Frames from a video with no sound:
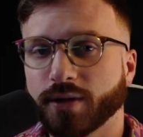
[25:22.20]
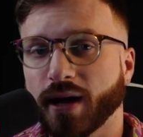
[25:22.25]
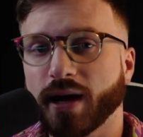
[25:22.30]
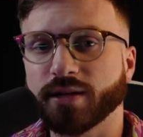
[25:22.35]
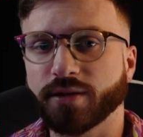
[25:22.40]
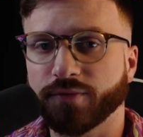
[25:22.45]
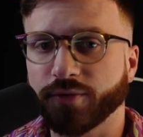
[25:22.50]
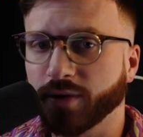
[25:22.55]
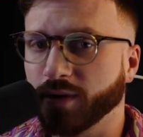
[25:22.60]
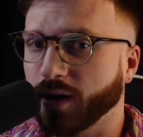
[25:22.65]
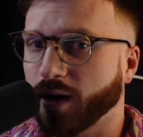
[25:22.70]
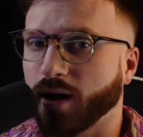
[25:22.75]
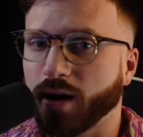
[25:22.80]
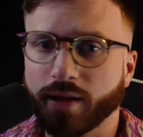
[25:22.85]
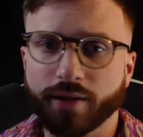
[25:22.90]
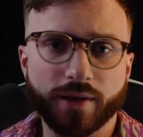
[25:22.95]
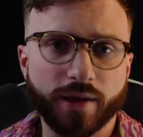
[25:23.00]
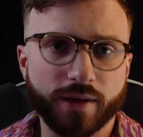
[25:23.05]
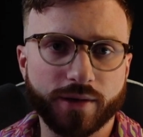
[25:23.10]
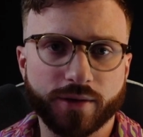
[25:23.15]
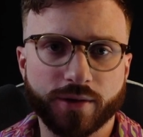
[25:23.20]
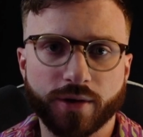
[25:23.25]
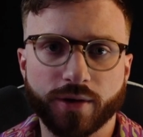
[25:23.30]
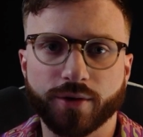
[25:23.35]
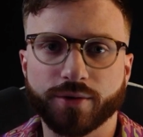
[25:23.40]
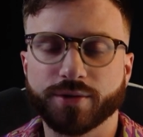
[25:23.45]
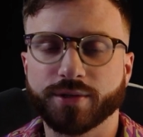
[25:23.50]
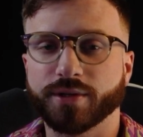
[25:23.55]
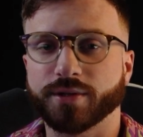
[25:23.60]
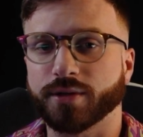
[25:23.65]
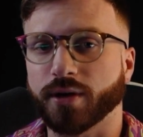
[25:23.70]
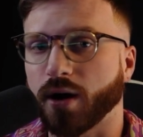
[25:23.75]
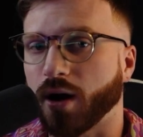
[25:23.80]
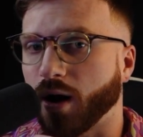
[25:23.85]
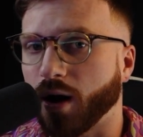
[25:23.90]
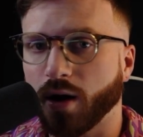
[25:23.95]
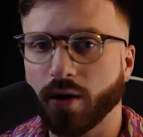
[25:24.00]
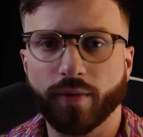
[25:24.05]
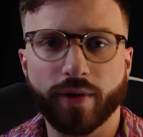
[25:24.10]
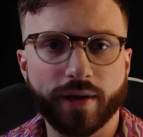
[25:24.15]
guys, if you're an online coach that's
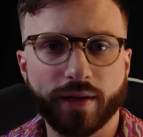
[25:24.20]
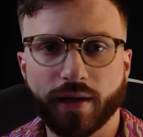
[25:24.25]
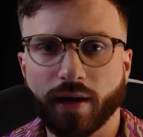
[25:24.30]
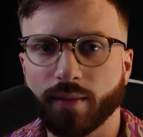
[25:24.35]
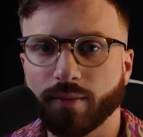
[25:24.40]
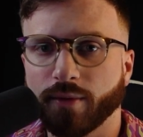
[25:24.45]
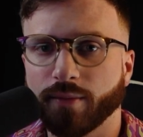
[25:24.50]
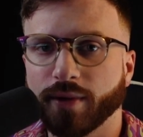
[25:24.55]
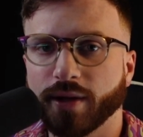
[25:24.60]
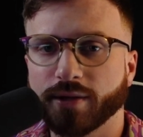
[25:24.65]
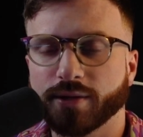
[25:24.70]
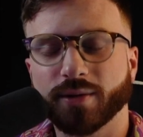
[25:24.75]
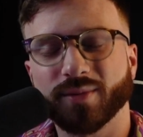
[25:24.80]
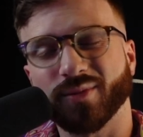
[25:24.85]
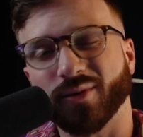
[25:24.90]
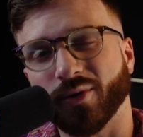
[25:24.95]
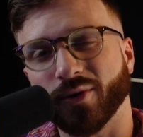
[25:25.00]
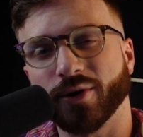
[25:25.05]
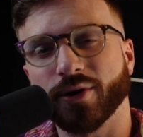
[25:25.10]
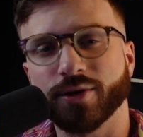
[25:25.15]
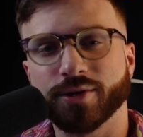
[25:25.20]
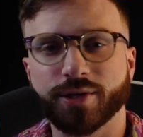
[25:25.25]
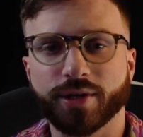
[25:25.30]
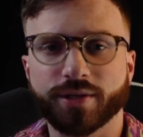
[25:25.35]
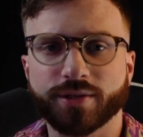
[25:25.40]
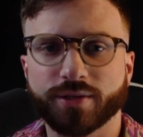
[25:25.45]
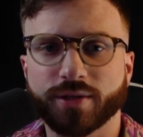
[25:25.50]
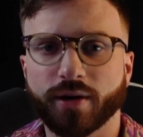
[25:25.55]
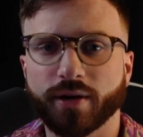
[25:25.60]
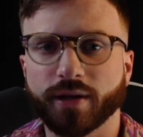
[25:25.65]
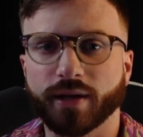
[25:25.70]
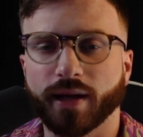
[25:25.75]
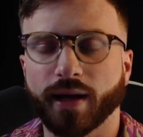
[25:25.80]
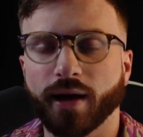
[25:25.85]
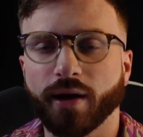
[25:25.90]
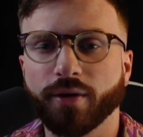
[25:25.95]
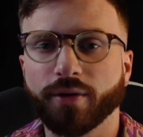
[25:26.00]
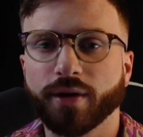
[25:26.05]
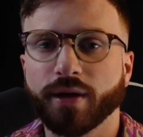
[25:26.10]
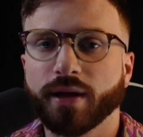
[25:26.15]
already got momentum, or you're just starting
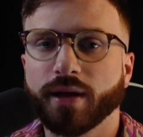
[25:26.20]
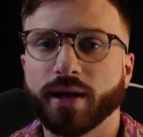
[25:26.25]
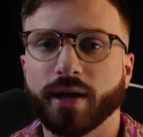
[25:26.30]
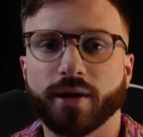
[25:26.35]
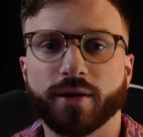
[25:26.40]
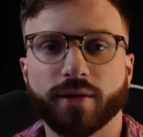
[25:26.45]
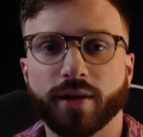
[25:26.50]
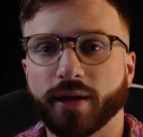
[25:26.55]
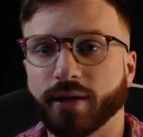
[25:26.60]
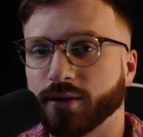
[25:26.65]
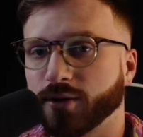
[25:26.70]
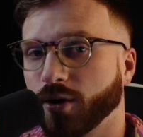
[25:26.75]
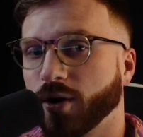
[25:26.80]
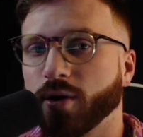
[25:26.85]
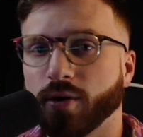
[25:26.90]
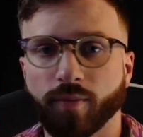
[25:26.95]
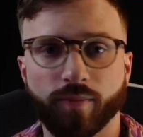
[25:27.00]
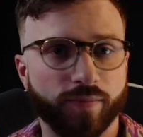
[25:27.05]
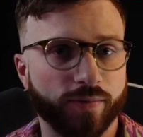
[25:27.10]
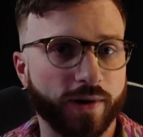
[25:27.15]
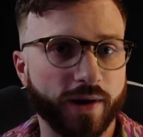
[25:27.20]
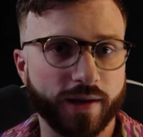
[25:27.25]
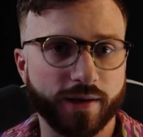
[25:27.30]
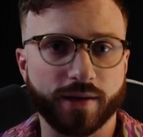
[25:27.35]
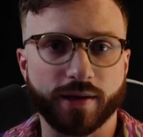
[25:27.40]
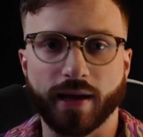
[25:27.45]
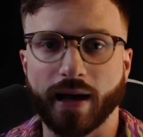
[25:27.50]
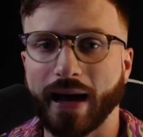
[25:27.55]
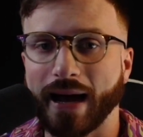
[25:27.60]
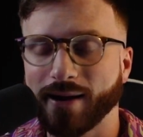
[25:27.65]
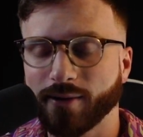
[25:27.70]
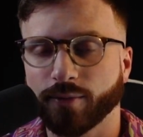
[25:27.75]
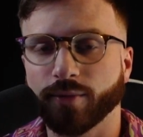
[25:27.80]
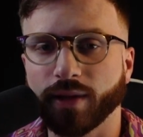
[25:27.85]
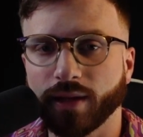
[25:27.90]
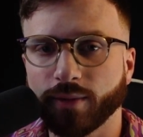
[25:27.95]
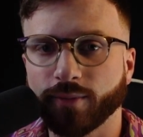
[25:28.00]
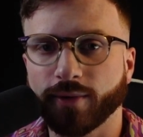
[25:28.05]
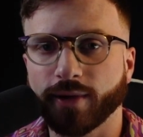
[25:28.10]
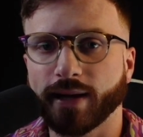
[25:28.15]
out and you're like, yo, Brandon, I
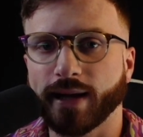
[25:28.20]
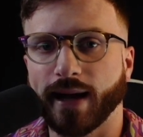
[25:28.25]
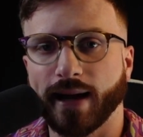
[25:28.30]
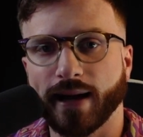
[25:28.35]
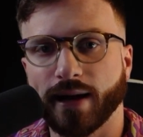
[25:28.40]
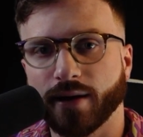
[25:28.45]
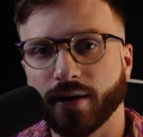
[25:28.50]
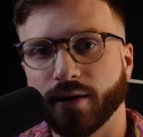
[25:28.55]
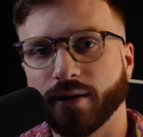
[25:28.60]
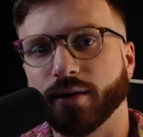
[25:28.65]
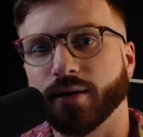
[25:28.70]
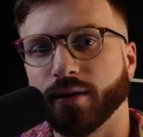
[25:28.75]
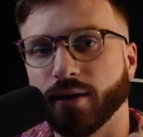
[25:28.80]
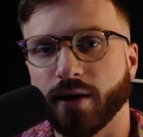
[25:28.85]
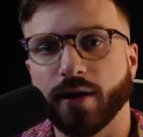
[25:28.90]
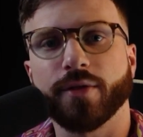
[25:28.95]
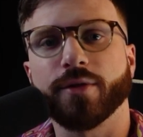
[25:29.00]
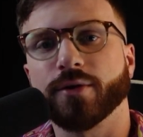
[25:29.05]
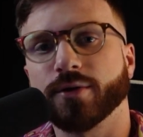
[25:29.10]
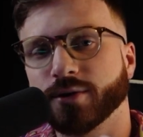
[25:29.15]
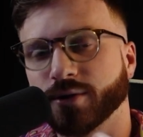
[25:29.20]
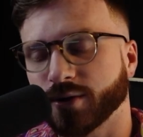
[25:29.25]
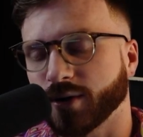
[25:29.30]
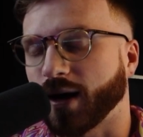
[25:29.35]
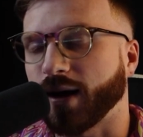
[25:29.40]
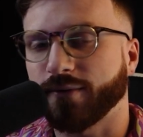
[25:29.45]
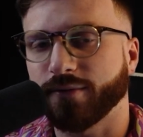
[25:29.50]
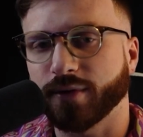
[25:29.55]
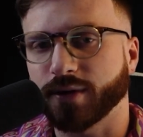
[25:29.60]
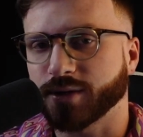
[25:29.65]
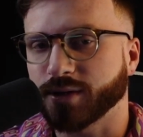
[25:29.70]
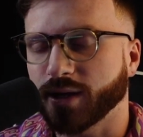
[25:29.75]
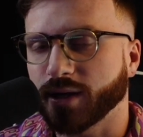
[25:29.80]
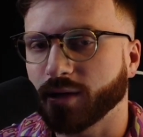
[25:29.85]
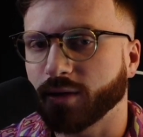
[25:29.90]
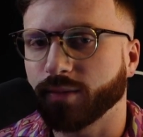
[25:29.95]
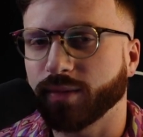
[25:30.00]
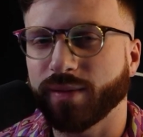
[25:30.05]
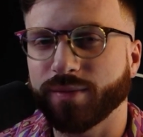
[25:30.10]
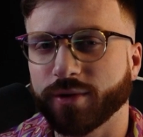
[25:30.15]
really want to add on another traffic
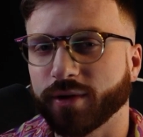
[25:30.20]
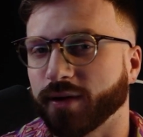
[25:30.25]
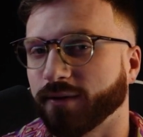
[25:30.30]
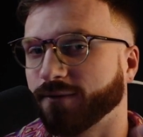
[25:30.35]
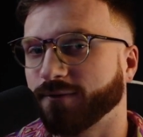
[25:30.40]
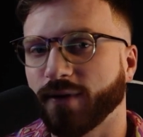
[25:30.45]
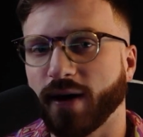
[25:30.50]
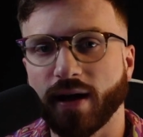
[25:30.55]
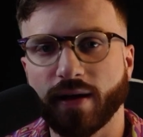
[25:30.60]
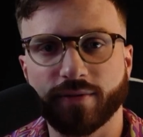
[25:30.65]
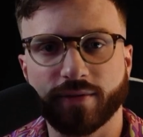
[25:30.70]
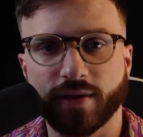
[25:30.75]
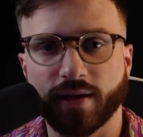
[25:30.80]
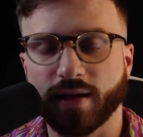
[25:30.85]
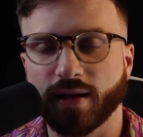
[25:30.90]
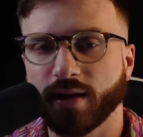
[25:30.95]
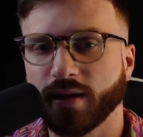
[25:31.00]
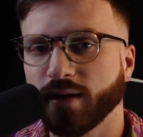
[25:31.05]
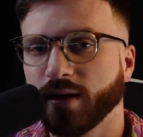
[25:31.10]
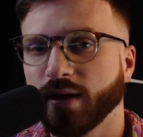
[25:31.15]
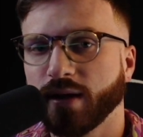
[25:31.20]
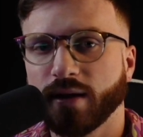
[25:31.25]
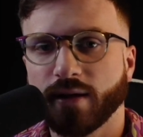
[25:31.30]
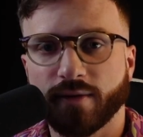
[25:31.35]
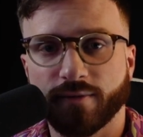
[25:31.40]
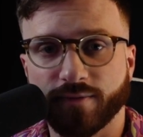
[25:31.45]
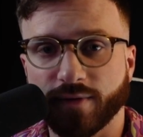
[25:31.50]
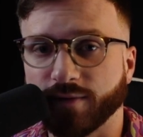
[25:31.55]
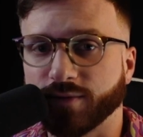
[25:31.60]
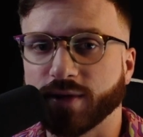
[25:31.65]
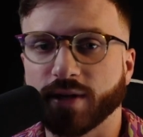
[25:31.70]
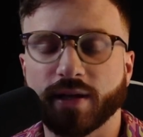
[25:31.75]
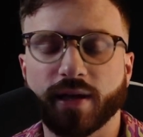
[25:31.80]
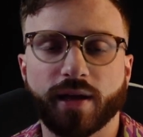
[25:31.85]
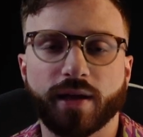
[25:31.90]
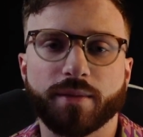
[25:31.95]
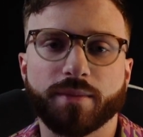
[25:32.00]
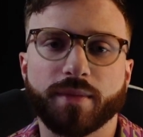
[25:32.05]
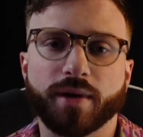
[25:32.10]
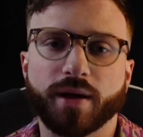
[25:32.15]
channel. Maybe you're at five K, fifty
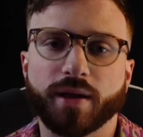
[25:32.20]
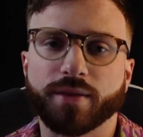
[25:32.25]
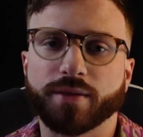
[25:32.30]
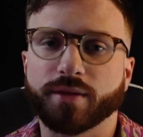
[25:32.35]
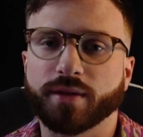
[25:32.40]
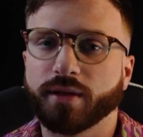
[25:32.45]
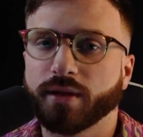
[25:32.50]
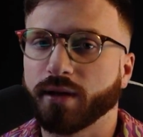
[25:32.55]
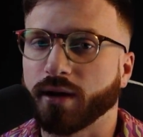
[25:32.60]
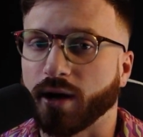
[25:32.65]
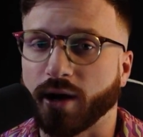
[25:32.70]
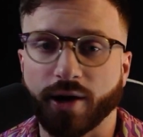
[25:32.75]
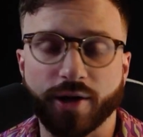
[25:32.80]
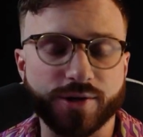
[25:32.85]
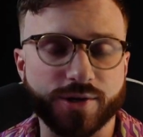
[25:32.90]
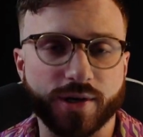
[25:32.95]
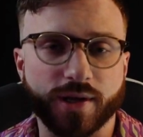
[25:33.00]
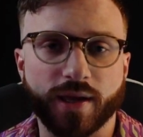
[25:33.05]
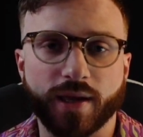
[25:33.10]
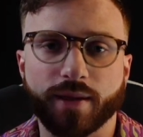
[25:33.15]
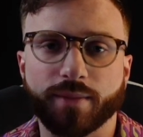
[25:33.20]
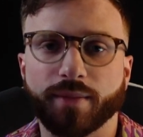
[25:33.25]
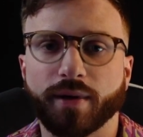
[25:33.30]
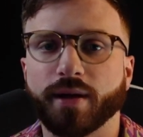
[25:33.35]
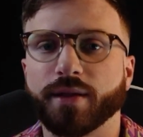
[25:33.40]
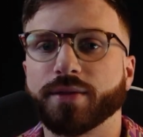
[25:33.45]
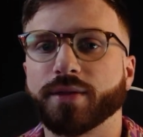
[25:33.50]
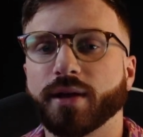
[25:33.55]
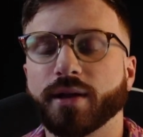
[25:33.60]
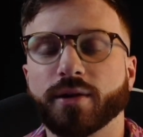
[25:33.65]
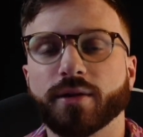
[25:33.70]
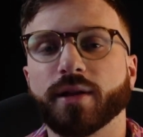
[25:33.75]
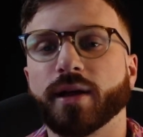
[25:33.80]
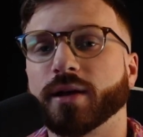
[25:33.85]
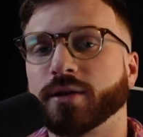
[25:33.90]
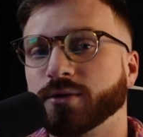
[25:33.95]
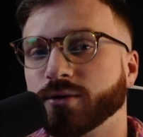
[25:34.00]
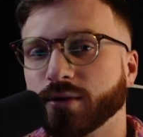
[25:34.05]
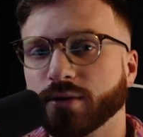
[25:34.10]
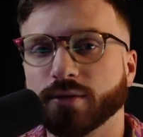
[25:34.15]
K a month, one hundred K a month. And you're
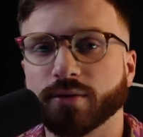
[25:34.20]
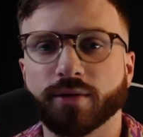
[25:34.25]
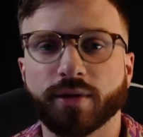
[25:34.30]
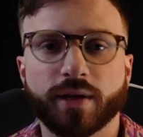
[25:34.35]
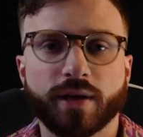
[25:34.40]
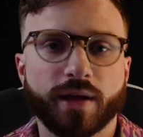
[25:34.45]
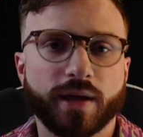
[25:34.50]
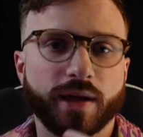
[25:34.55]
like, dude,